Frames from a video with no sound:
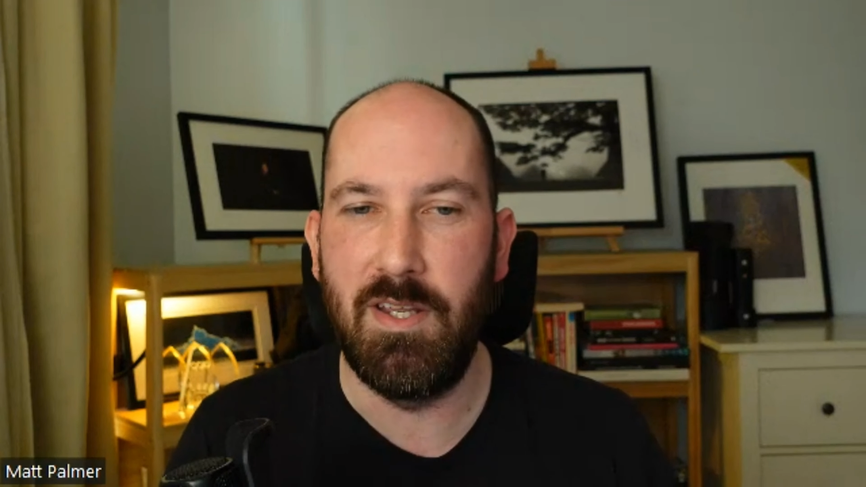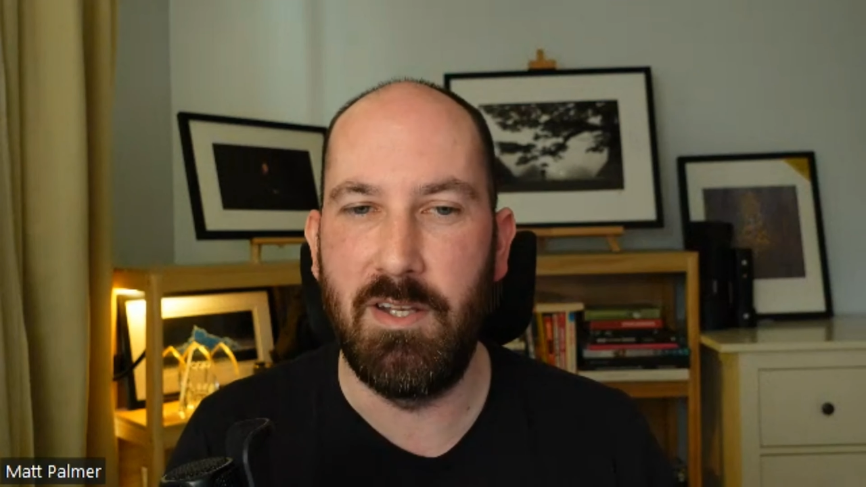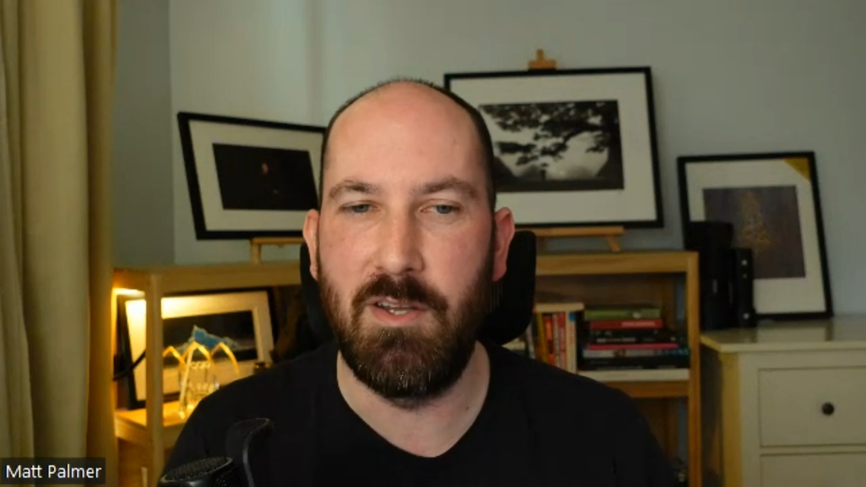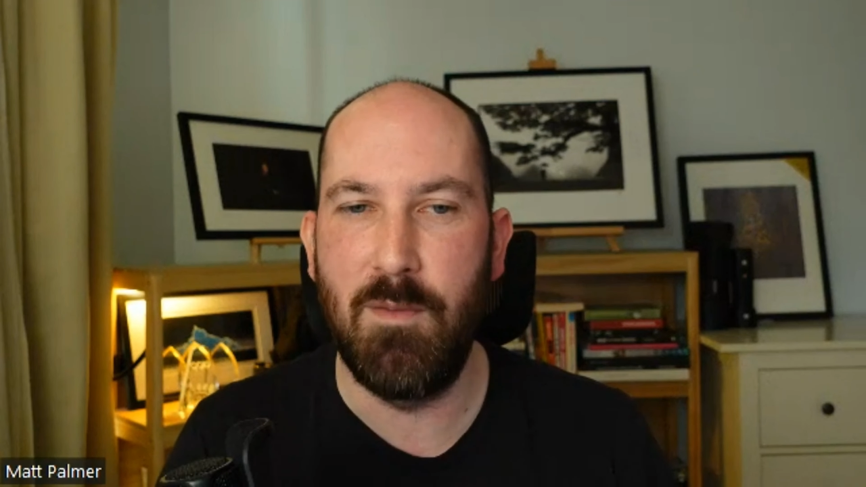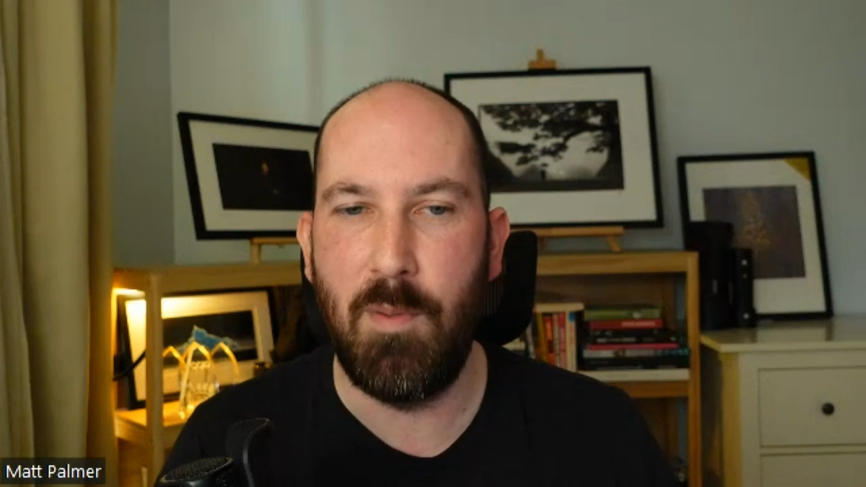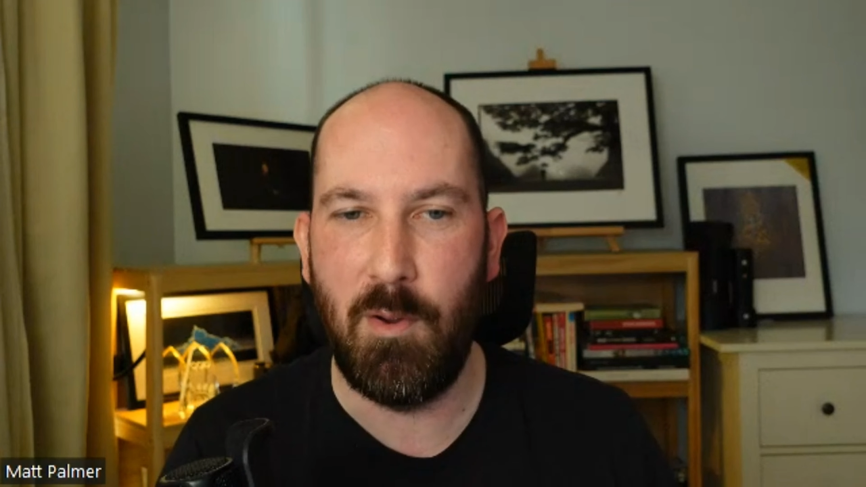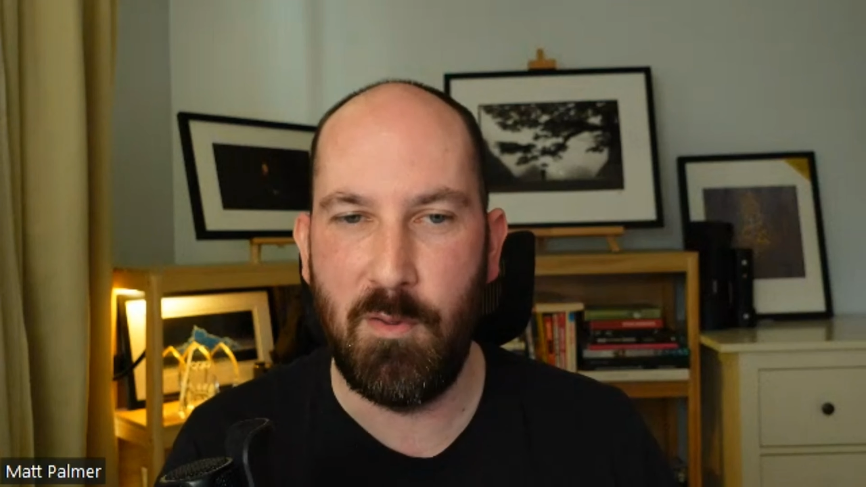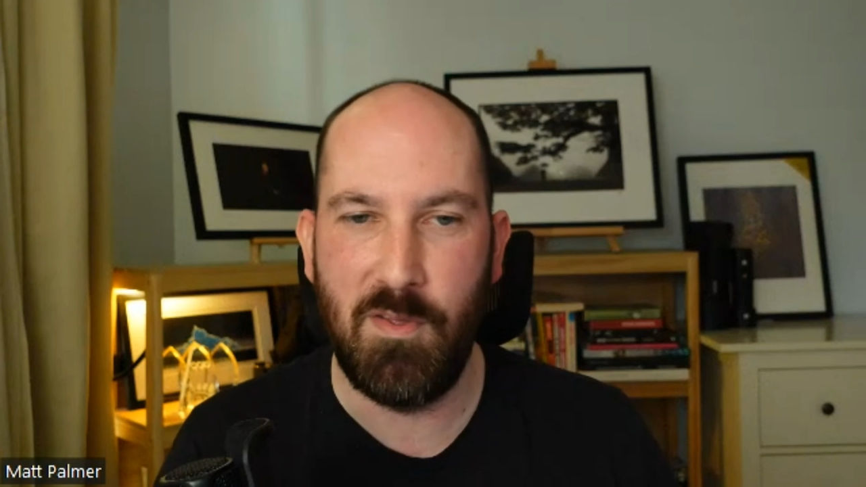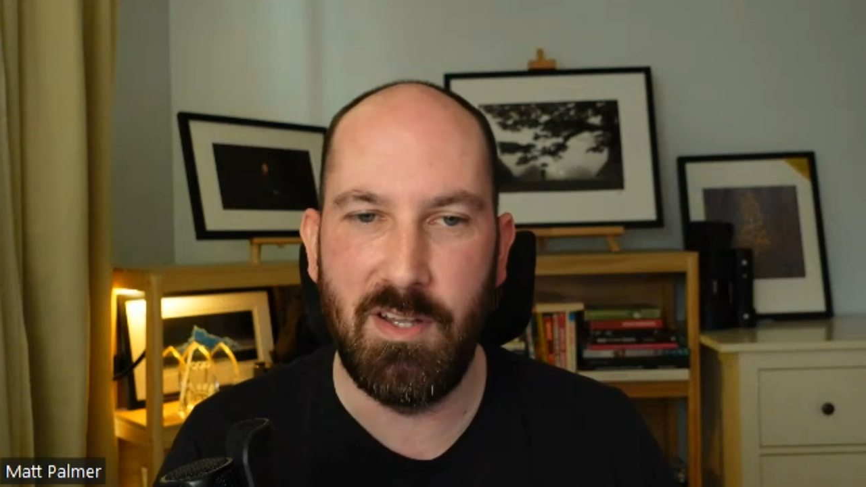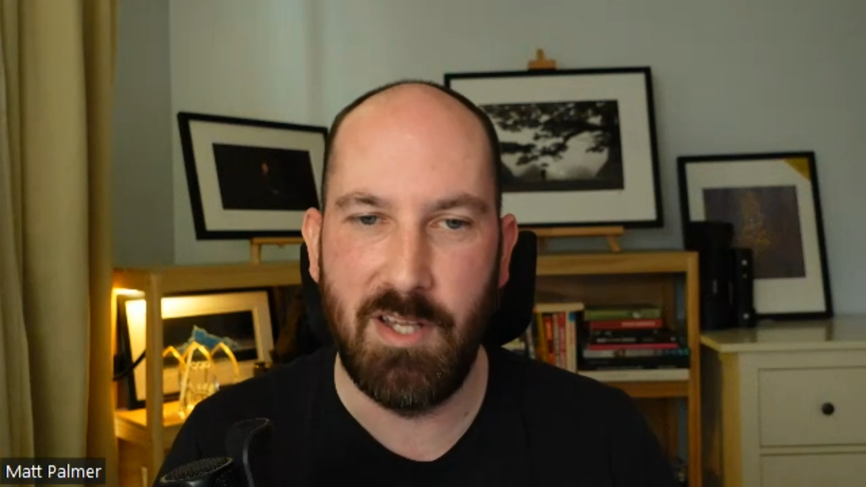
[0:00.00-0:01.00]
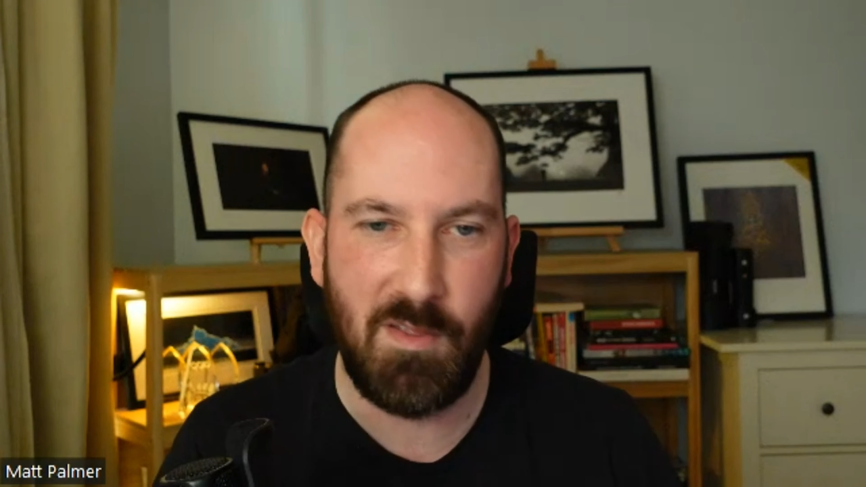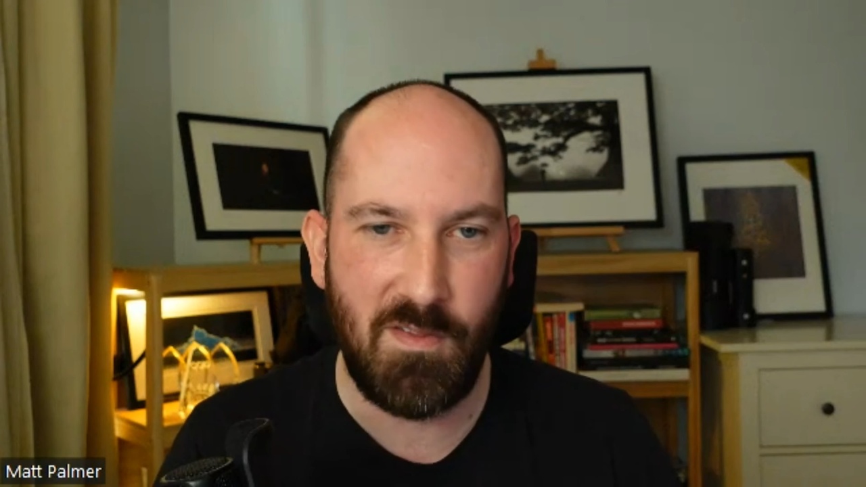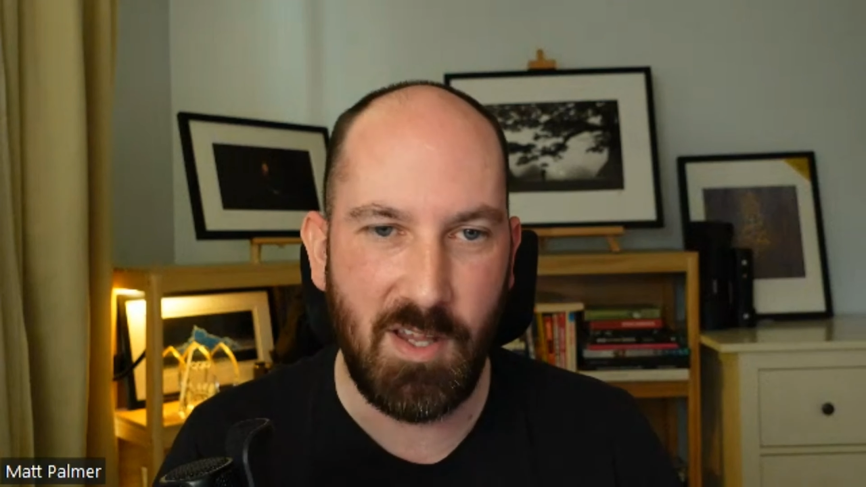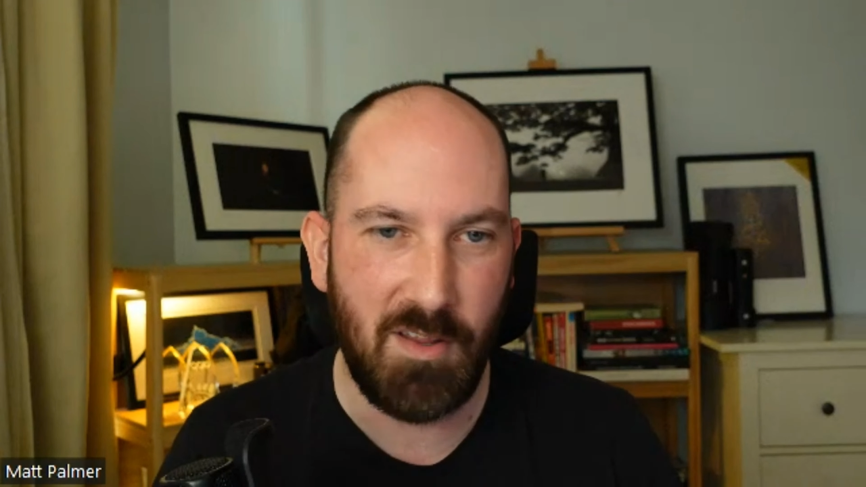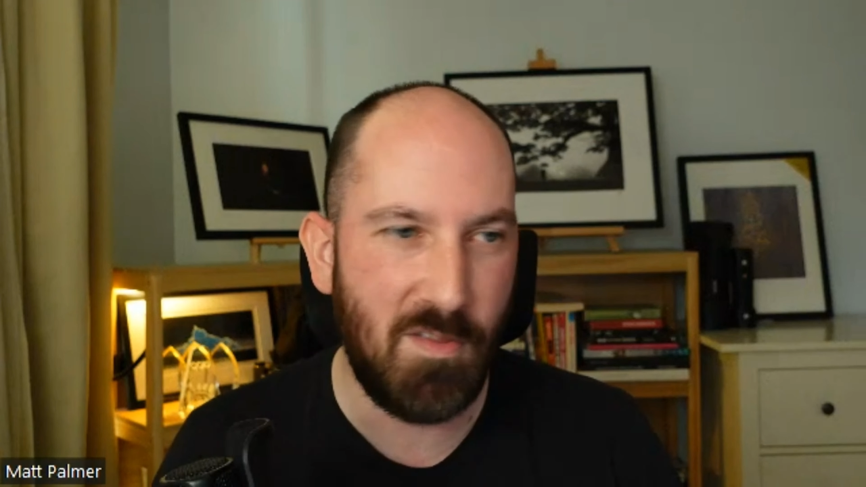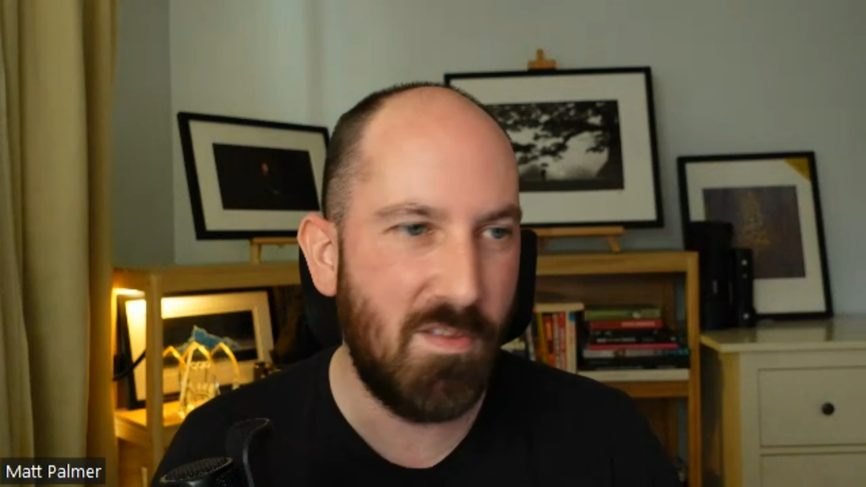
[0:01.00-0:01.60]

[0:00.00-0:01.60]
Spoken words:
composing these things.